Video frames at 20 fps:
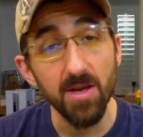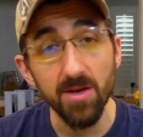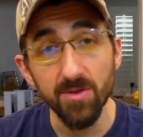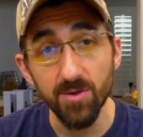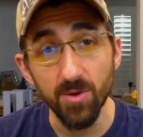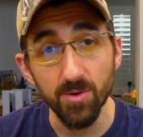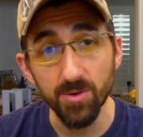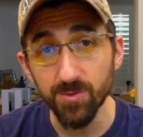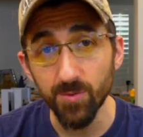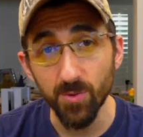
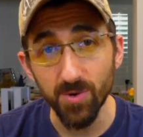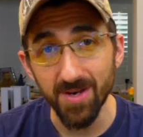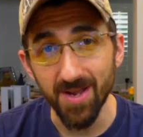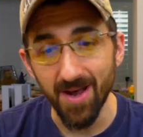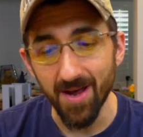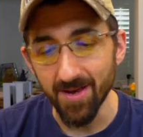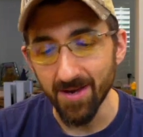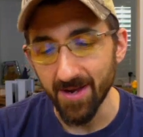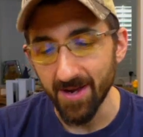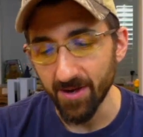Those were
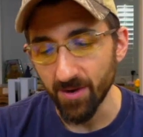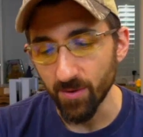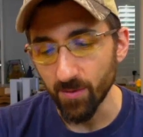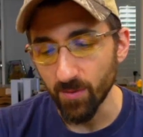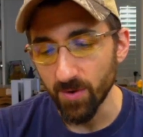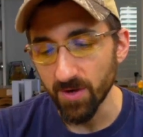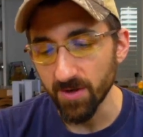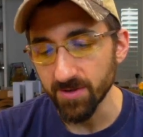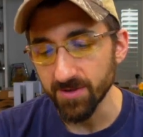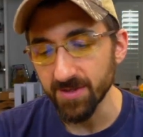not idle
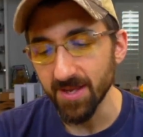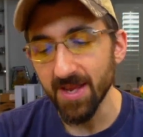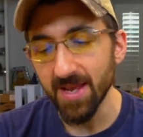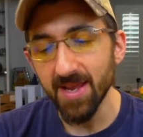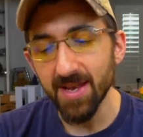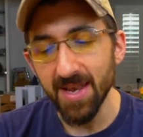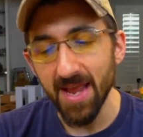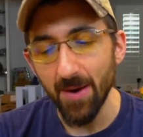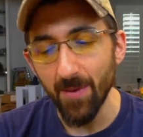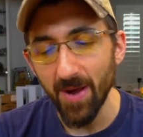words.
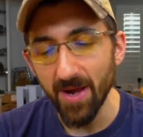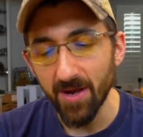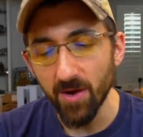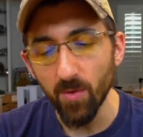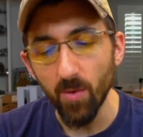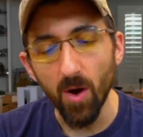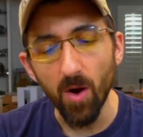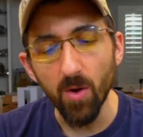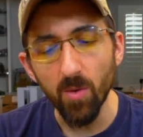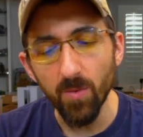Now, Echo
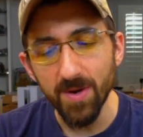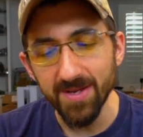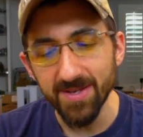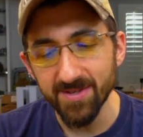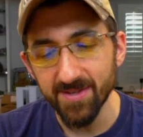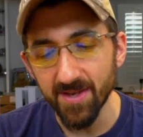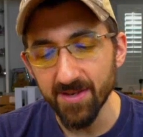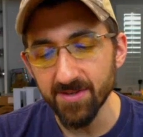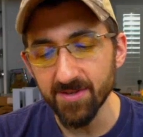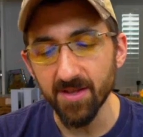always
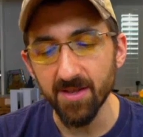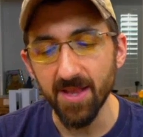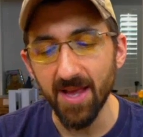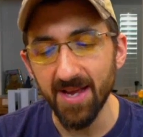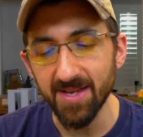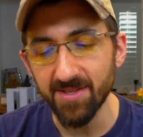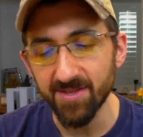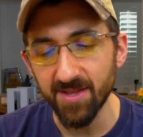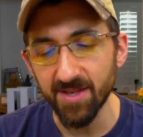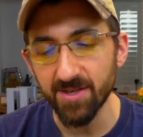says the
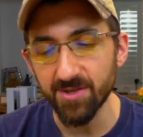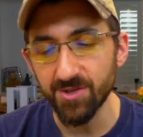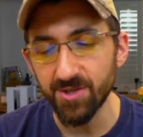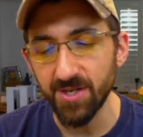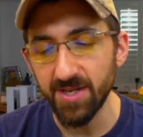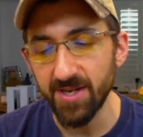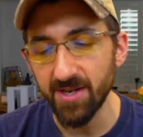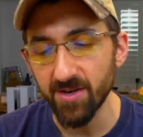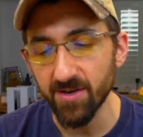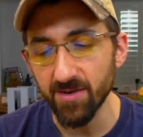last thing she
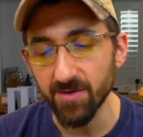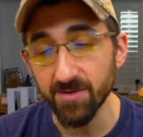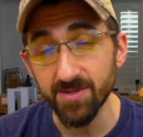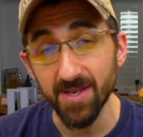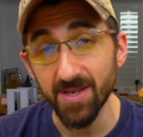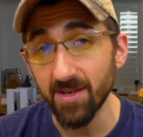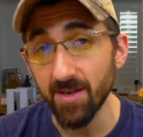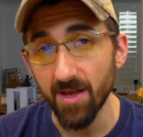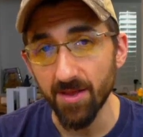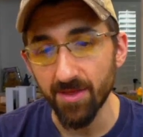hears
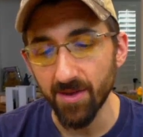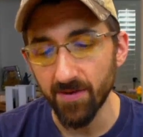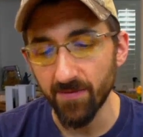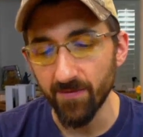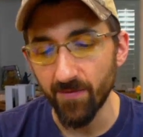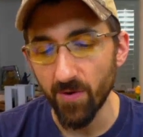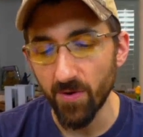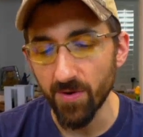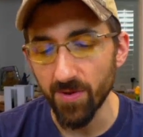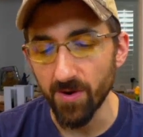and nothing
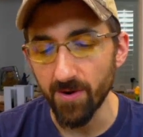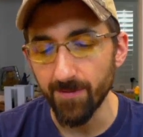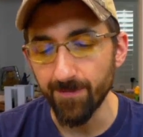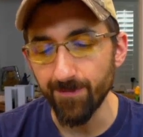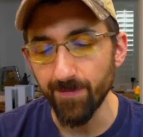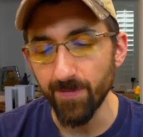further.